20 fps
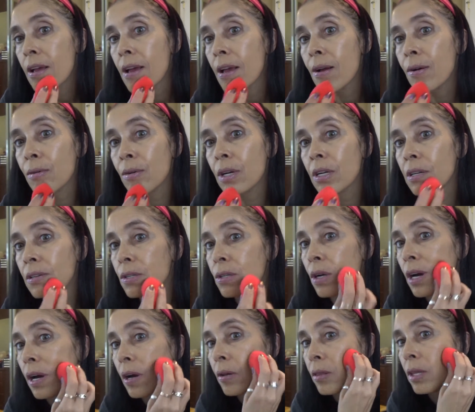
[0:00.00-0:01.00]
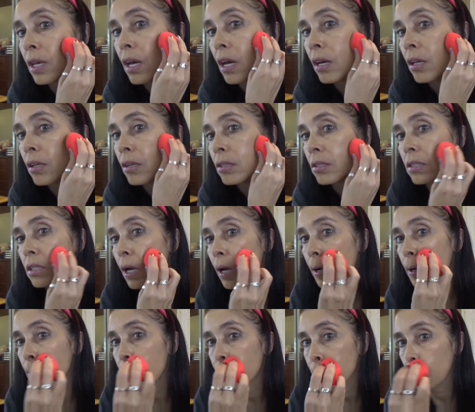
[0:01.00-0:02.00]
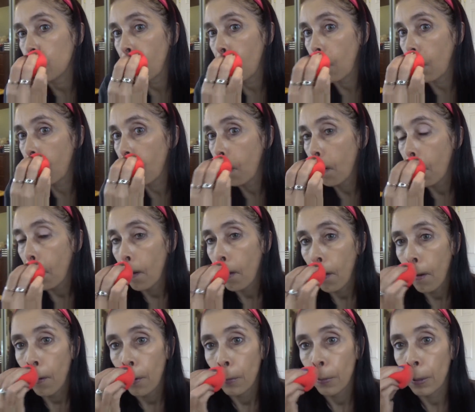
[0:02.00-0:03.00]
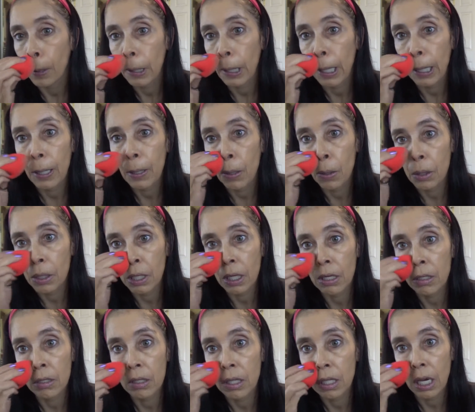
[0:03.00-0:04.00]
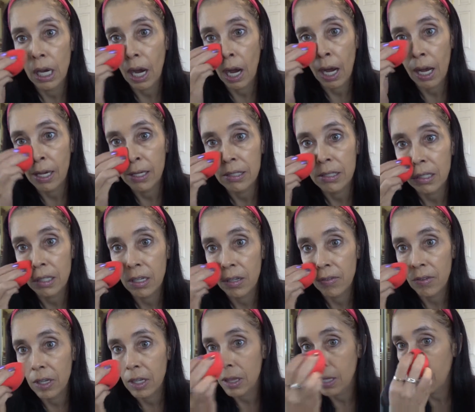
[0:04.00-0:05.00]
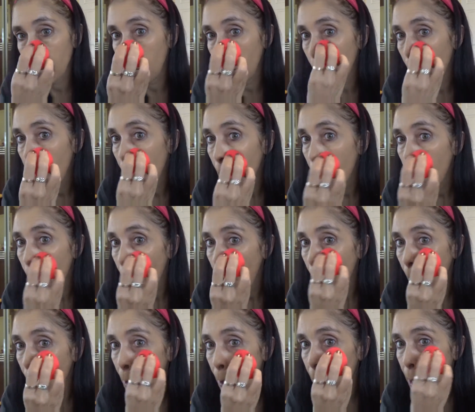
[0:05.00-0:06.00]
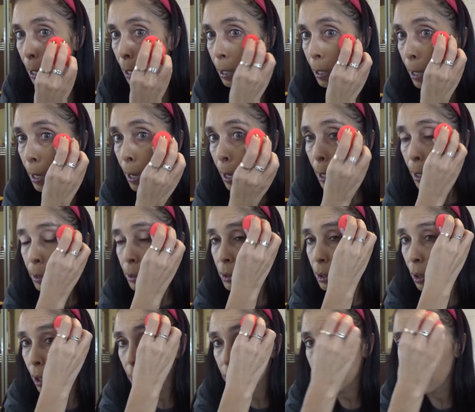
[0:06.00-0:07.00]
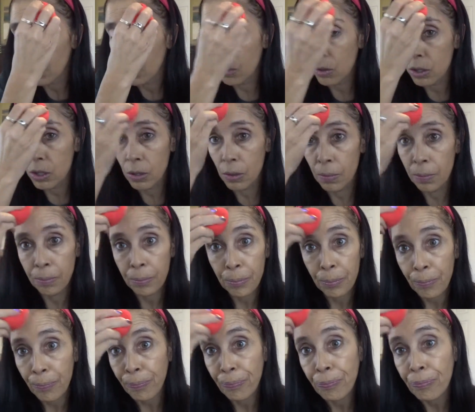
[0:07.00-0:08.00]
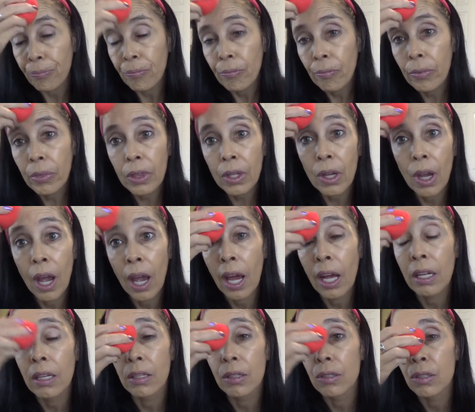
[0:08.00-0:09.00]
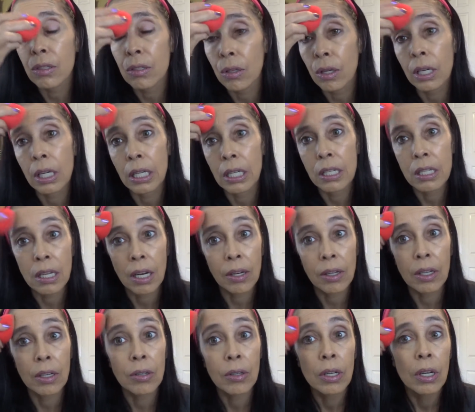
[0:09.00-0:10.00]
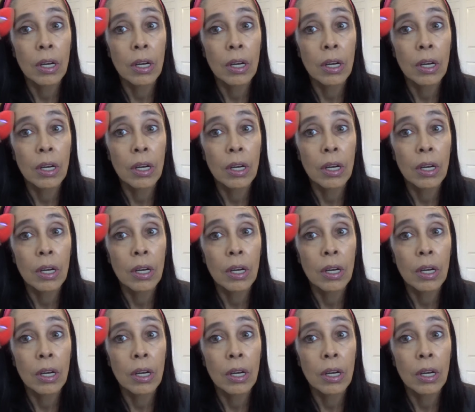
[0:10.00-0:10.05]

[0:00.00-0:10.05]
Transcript: And we're going to try out the other side as well, for like going under the eyes and everything. Okay, so I told you I had a little story to tell you.